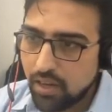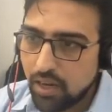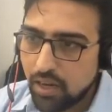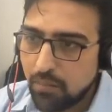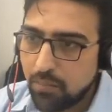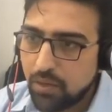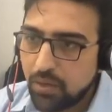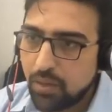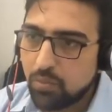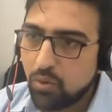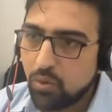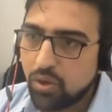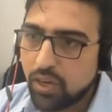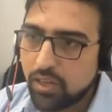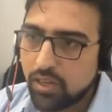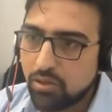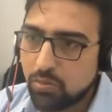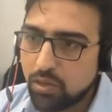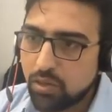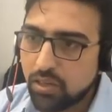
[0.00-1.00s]
A playbook
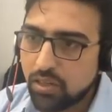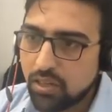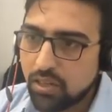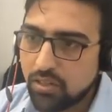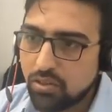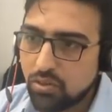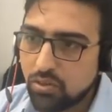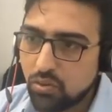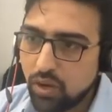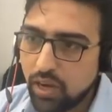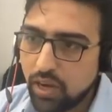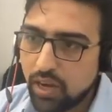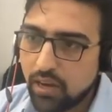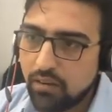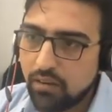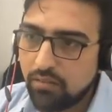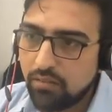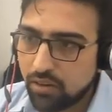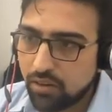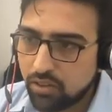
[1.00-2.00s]
experience to
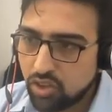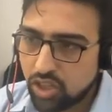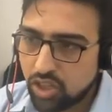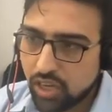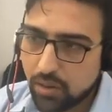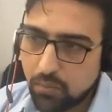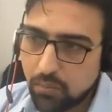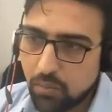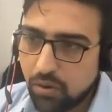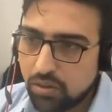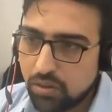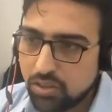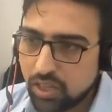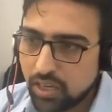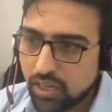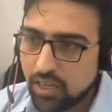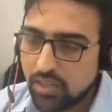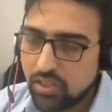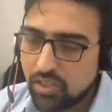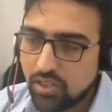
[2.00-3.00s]
have a
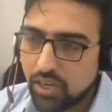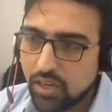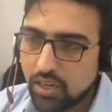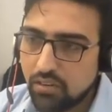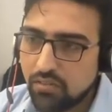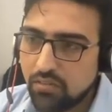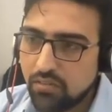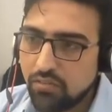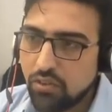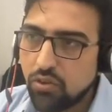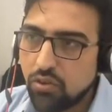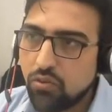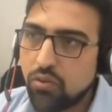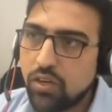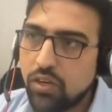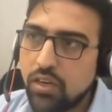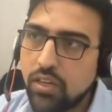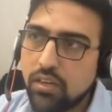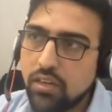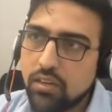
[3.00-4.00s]
checklist kind of a view,
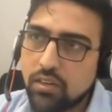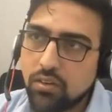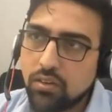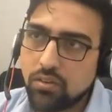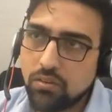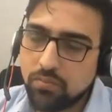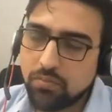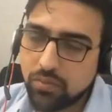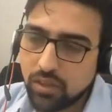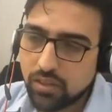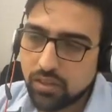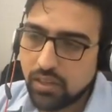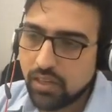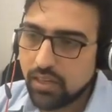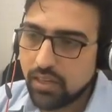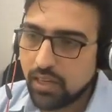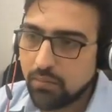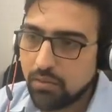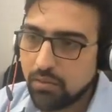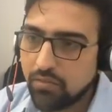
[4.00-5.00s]
wherein there
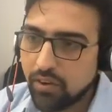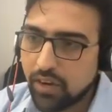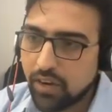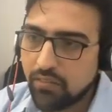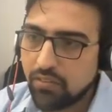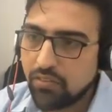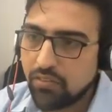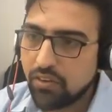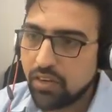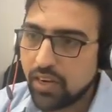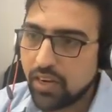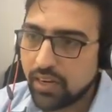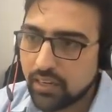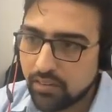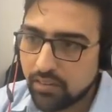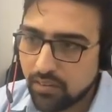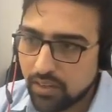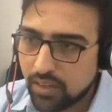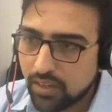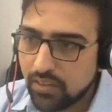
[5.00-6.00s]
can be five different
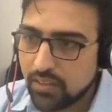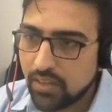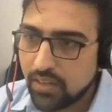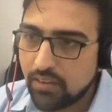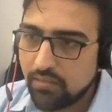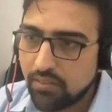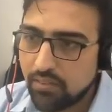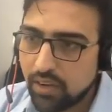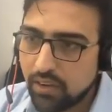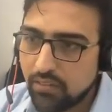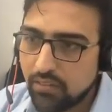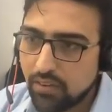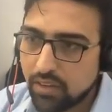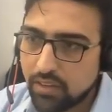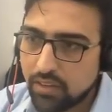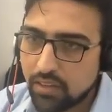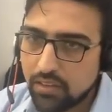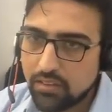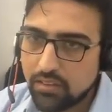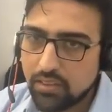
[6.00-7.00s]
activities and five
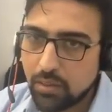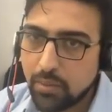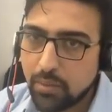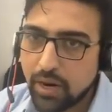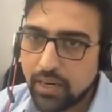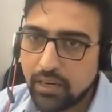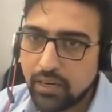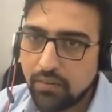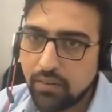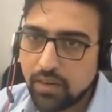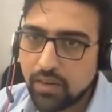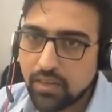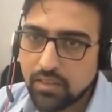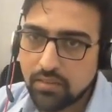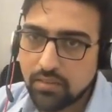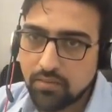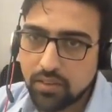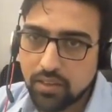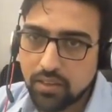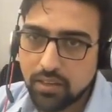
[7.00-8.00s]
other sub
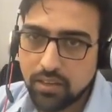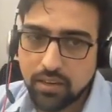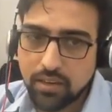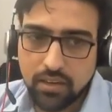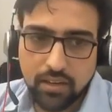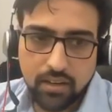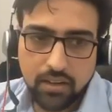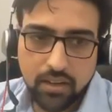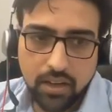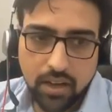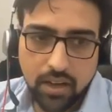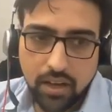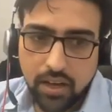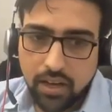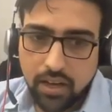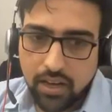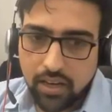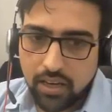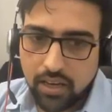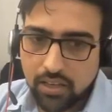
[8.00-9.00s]
activities within
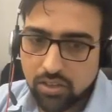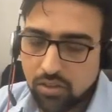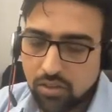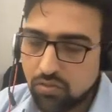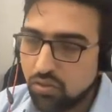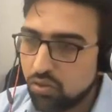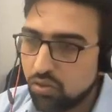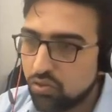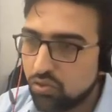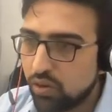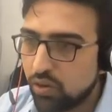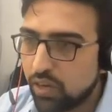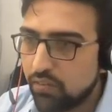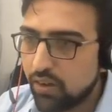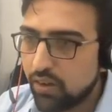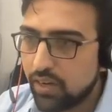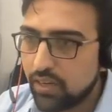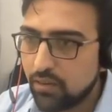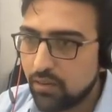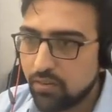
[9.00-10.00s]
each of those
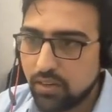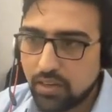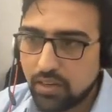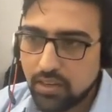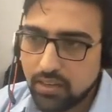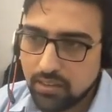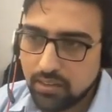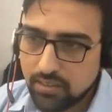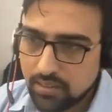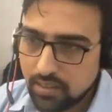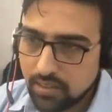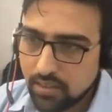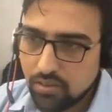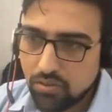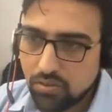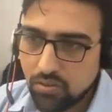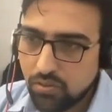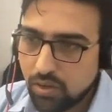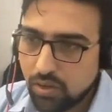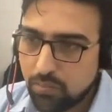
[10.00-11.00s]
five activities.
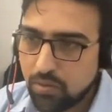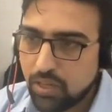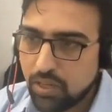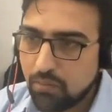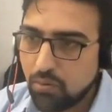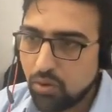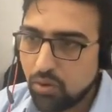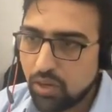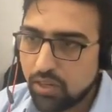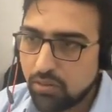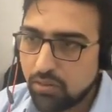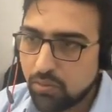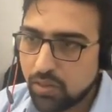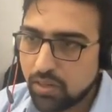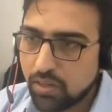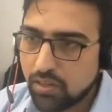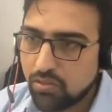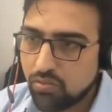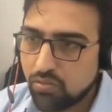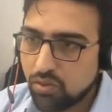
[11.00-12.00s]
So a playbook
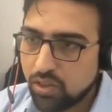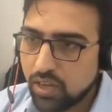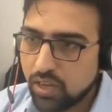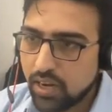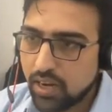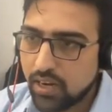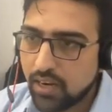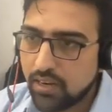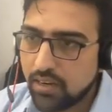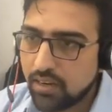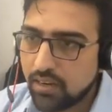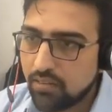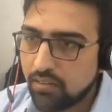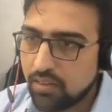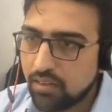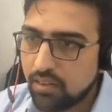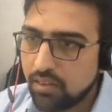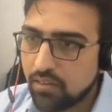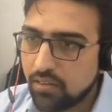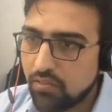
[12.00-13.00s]
experience for that
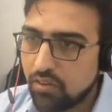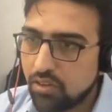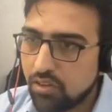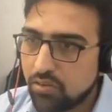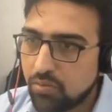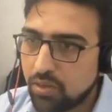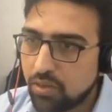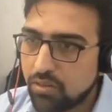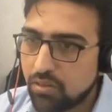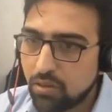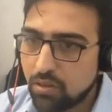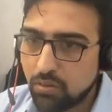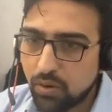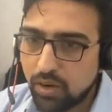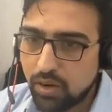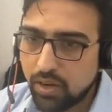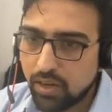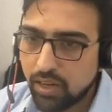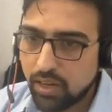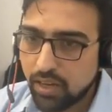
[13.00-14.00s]
within the workspace
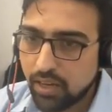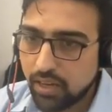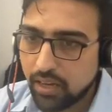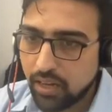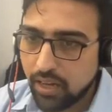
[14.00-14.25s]
UI,